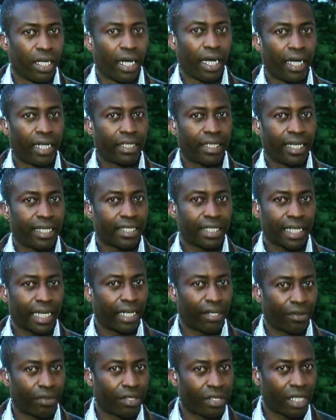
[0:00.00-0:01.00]
And that's the
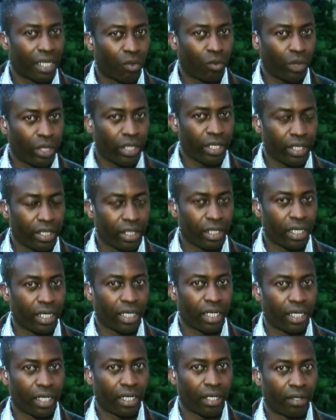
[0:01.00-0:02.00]
kind of thing that we
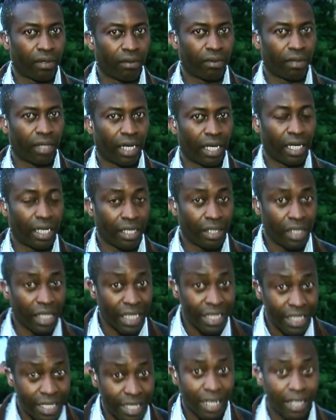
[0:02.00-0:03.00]

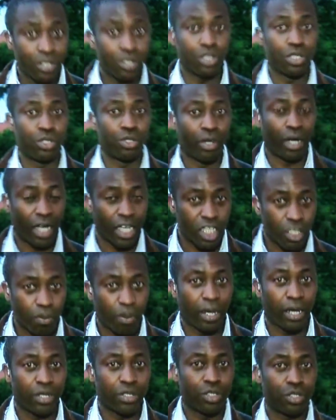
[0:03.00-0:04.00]
intend to do,
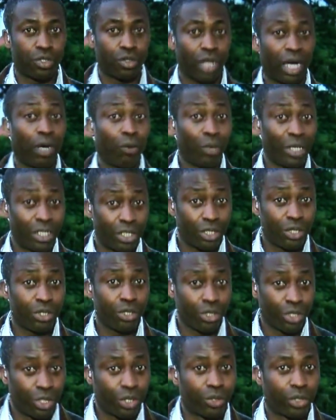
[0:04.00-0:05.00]
aspire to do, and we
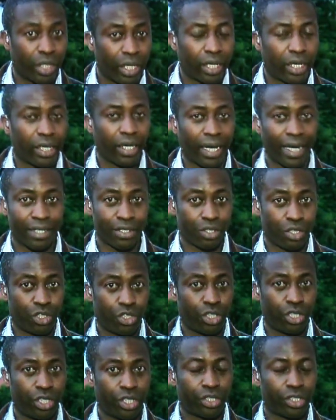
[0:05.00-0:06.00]
do here as a
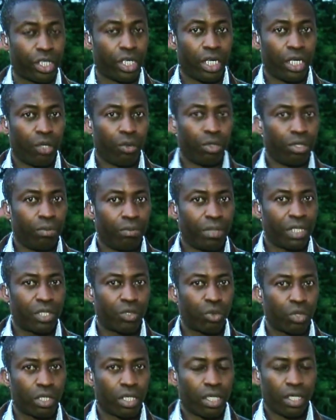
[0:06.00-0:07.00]
church. We'll meet
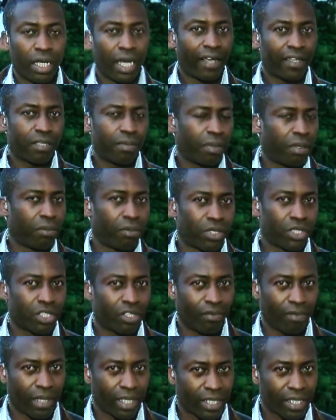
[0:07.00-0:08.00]
with, I spend
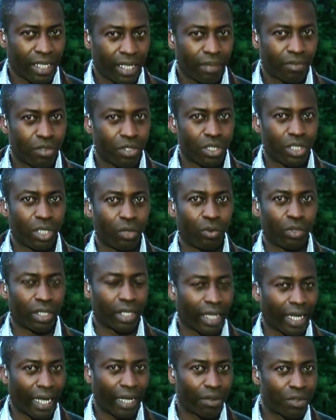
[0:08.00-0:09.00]
most of my time today with
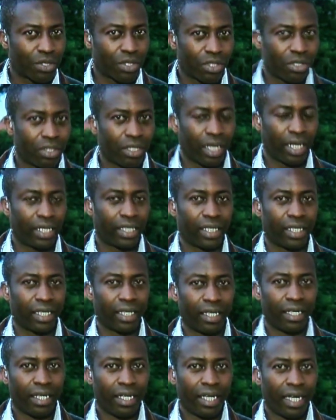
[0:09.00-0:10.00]
the council and
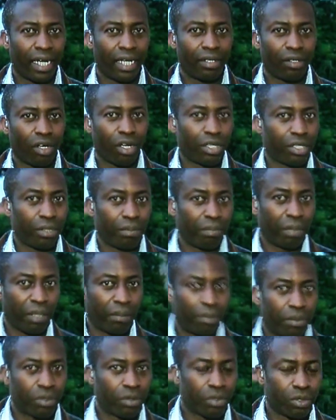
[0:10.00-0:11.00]
other
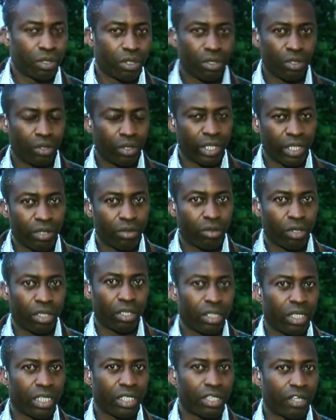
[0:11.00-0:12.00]
people, you know, in
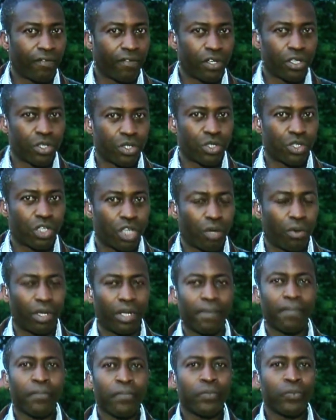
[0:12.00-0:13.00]
interviews and so
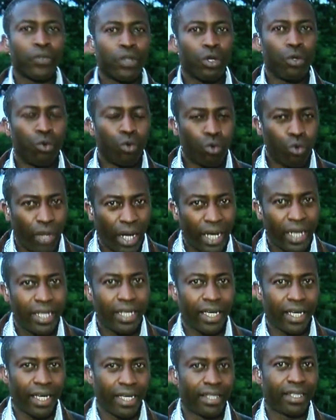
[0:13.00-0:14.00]
on. Right
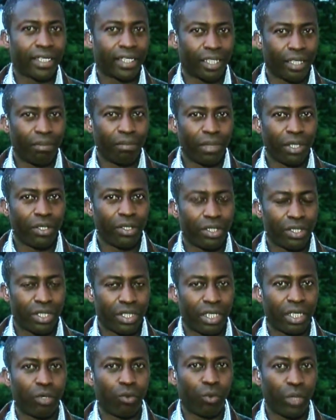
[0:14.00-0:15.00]
here in the
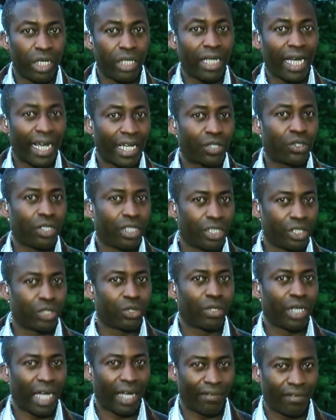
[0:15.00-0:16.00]
community, we actually
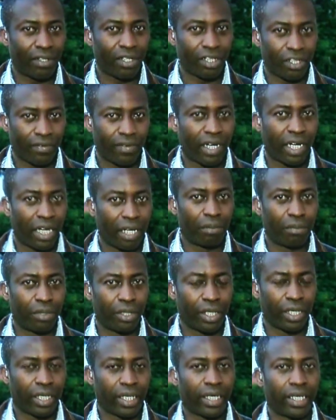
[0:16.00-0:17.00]
do have a lot of
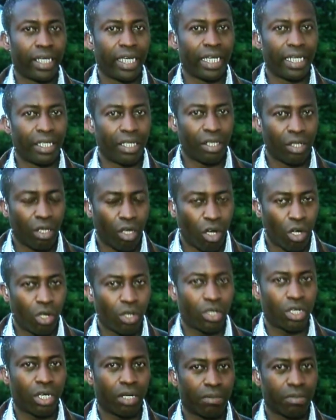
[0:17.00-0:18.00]
harmony here. It
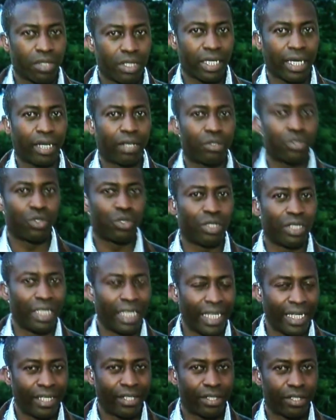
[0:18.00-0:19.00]
all comes down to
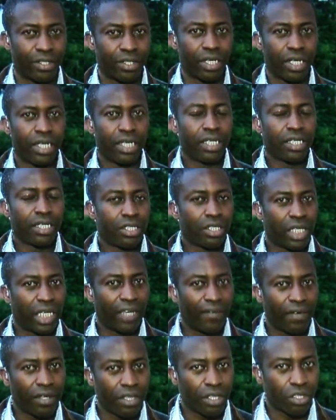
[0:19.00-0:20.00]
leaders
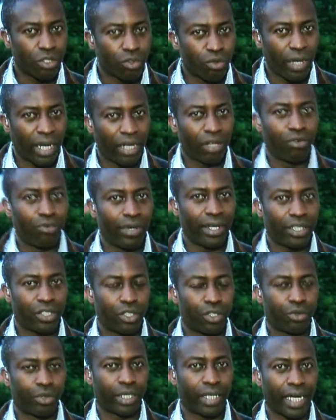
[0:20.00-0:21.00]
giving the right
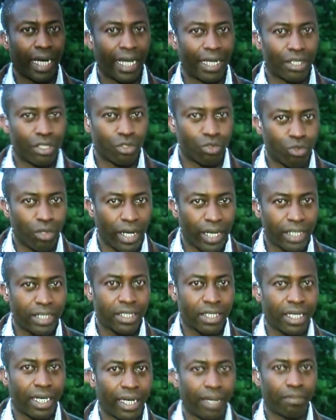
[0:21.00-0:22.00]
rhetoric at the right
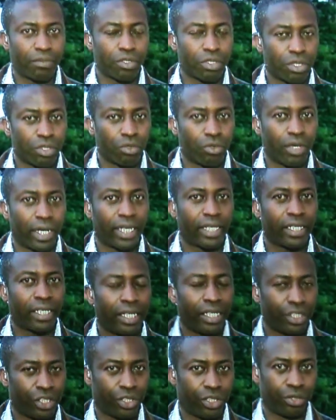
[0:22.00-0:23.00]
time to the right
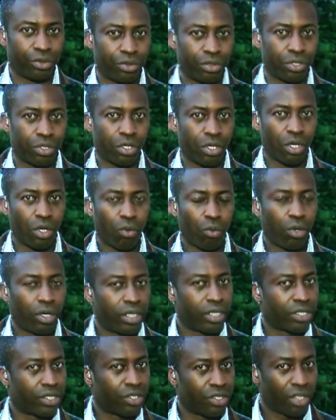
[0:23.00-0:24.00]
issues.
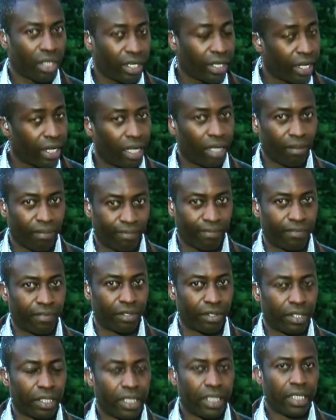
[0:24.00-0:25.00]
What is not
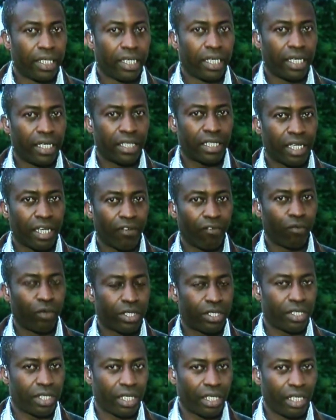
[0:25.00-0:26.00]
helpful is if
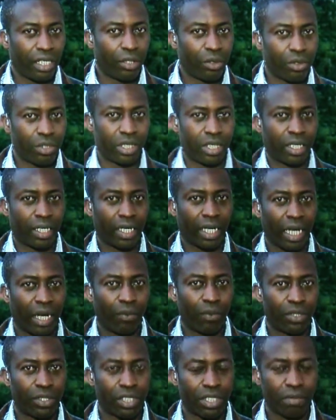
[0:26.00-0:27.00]
we see looting
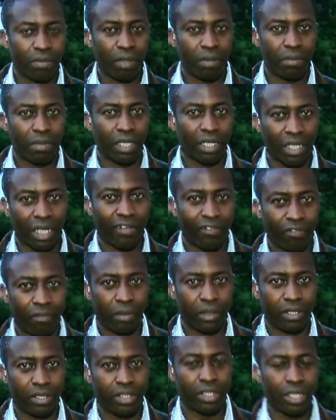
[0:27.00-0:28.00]
and we just blame the
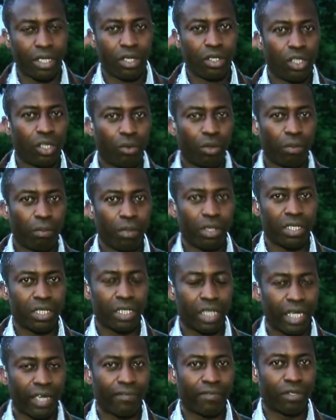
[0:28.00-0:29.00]
government. No, we
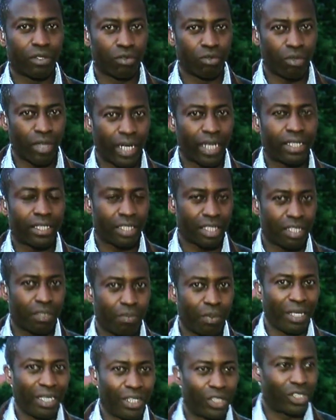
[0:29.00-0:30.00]
must give the right
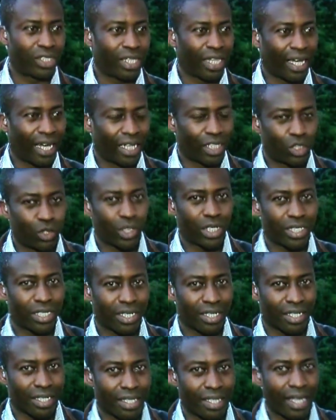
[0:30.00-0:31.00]
speech that
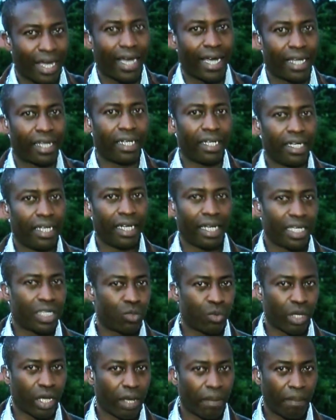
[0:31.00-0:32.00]
addresses that, lest
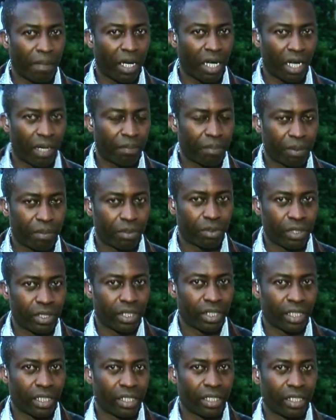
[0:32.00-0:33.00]
we empower people
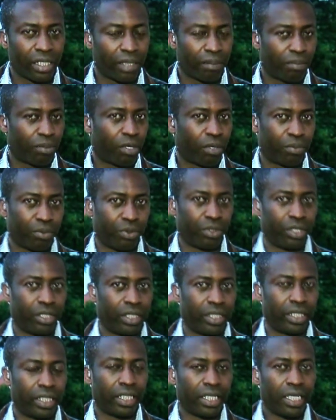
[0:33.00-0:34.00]

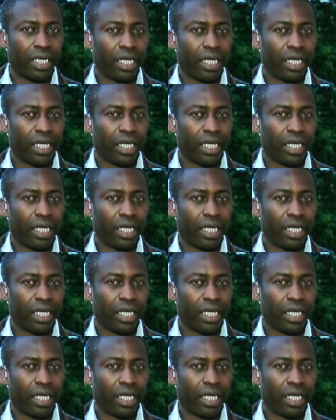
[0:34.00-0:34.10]
inappropriately.